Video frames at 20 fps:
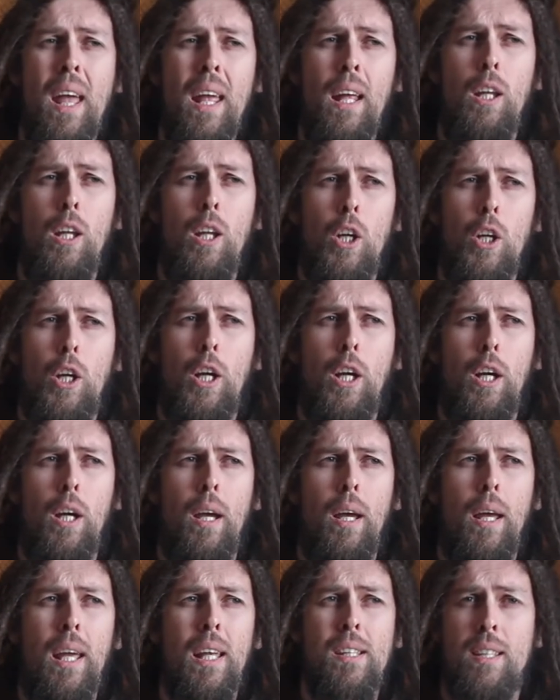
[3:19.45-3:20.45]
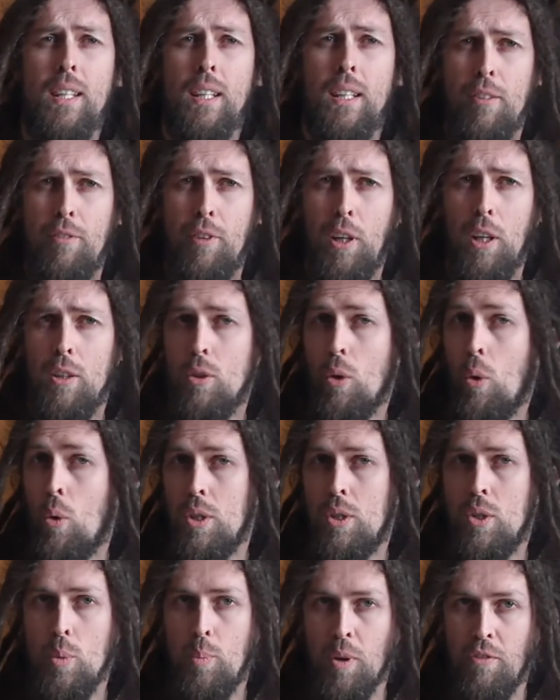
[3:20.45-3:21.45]
look insignificant or
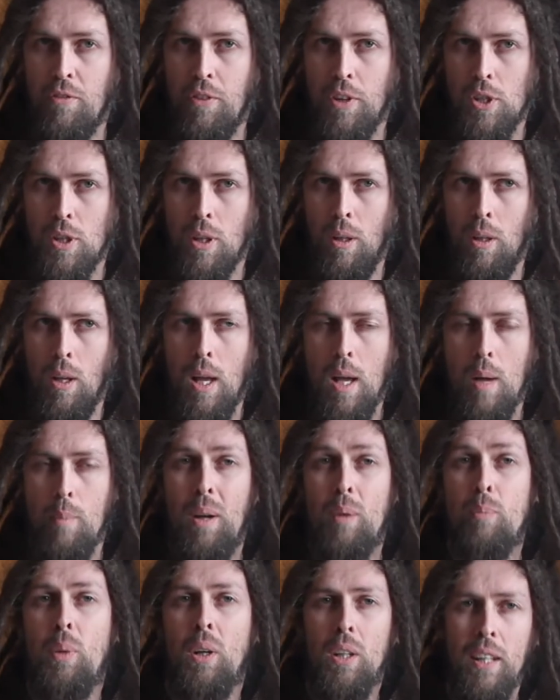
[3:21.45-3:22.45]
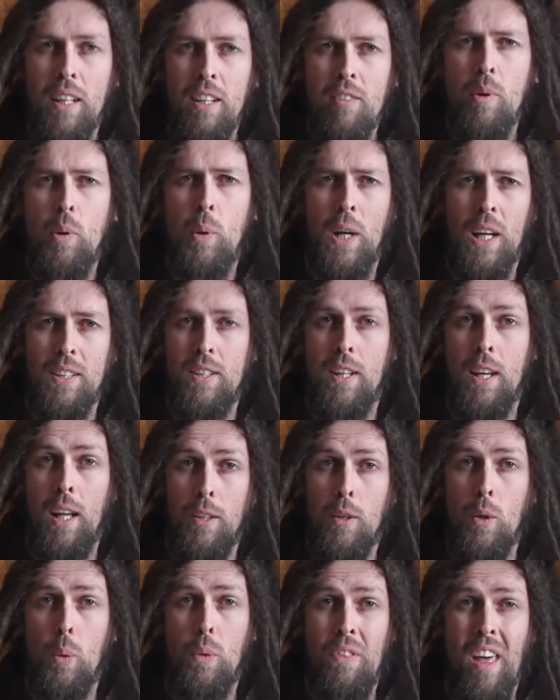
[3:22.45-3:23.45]
superficial, but believe me when I tell
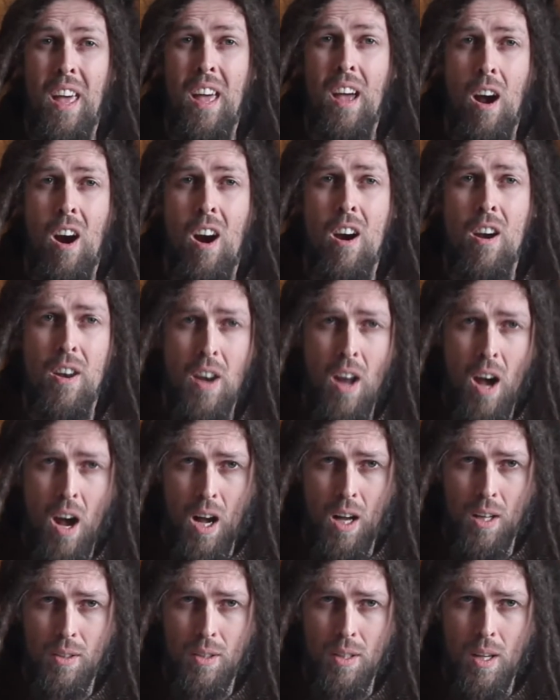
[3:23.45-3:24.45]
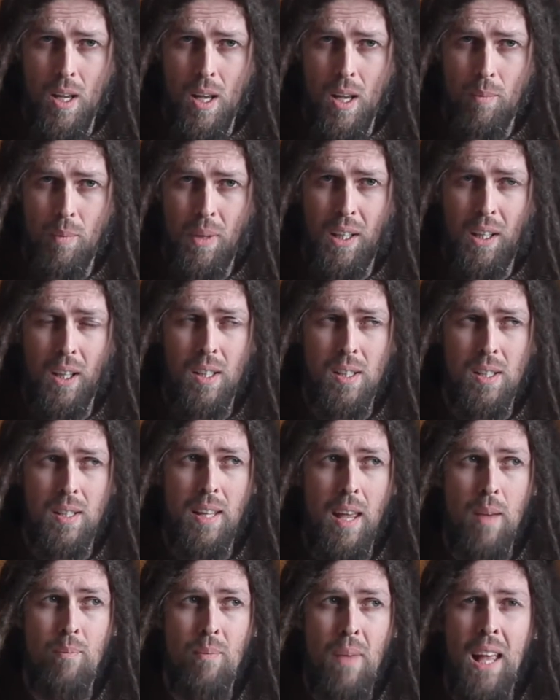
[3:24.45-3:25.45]
you they are not. Because
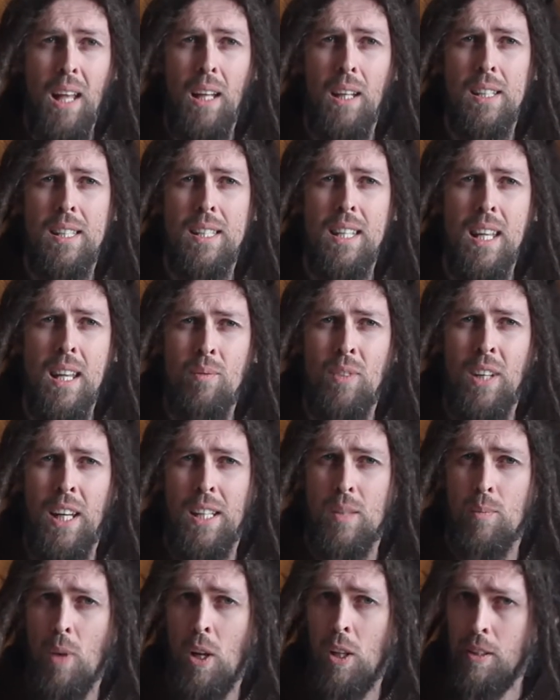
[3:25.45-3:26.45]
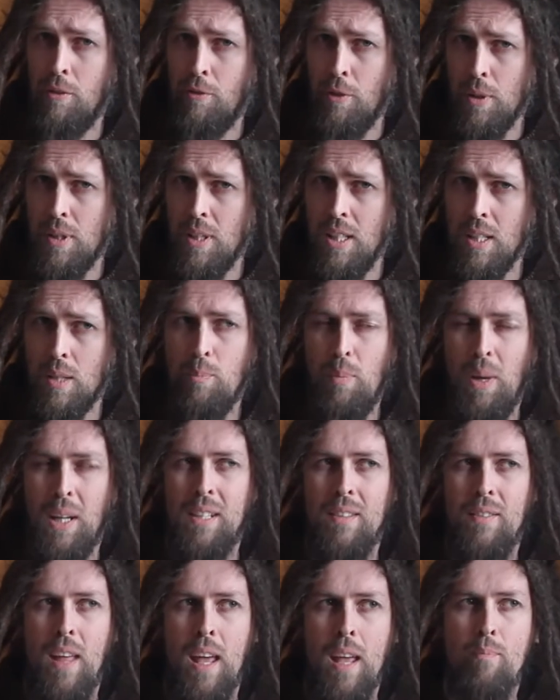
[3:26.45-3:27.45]
they may seem like small differences,
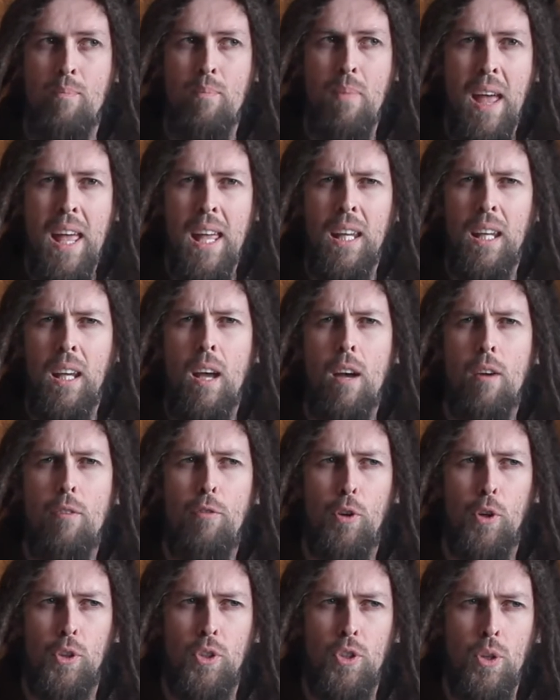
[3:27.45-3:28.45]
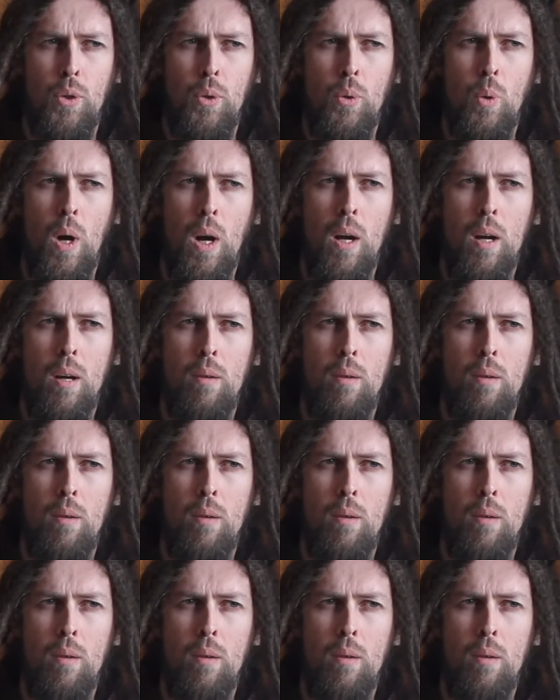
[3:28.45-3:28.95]
but they make for two